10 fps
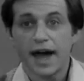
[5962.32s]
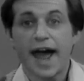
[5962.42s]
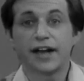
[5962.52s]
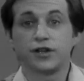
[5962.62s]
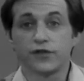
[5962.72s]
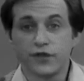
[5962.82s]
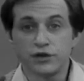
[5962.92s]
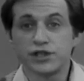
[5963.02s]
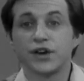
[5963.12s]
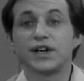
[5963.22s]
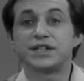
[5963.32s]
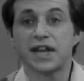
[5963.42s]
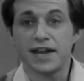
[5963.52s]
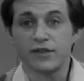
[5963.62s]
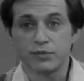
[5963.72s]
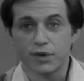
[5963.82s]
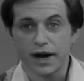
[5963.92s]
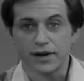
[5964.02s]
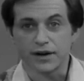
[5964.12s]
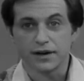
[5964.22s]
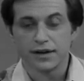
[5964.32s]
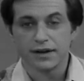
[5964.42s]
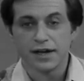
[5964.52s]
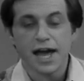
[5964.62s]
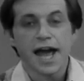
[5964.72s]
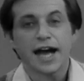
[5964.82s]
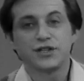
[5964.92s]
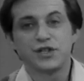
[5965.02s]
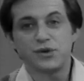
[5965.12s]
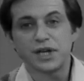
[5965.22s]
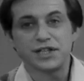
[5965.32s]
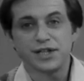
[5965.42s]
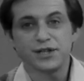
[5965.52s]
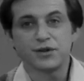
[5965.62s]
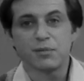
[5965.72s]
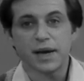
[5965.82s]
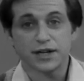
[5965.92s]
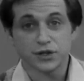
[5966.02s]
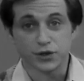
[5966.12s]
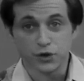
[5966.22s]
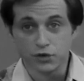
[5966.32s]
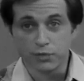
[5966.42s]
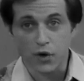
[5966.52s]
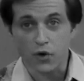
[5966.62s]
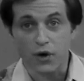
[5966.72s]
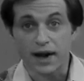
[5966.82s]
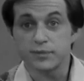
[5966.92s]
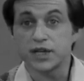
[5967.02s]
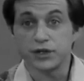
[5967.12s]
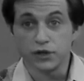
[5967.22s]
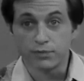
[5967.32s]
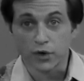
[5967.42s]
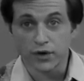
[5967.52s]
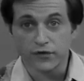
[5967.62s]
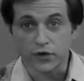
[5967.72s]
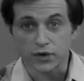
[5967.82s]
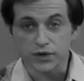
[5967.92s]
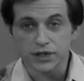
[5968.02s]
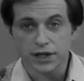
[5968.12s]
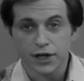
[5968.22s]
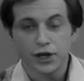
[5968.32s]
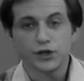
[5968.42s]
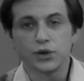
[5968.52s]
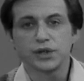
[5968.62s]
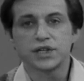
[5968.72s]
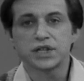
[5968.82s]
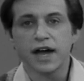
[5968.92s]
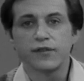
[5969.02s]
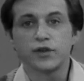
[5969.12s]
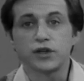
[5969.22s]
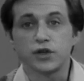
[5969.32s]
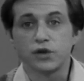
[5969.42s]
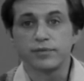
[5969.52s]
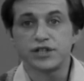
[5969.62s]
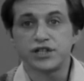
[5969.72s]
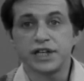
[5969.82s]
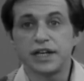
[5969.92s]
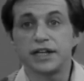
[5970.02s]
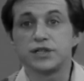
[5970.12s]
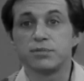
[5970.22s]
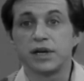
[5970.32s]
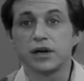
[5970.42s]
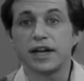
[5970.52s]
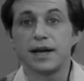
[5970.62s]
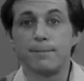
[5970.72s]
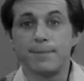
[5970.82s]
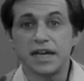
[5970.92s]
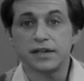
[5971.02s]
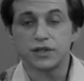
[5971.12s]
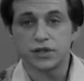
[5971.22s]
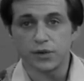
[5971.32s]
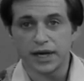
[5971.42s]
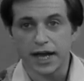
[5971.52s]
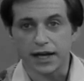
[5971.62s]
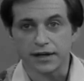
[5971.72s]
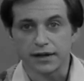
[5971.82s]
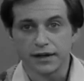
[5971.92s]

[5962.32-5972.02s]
And your future is even brighter. As you continue to master new programs and new peripherals, you'll discover that your machine is merely a means to an end.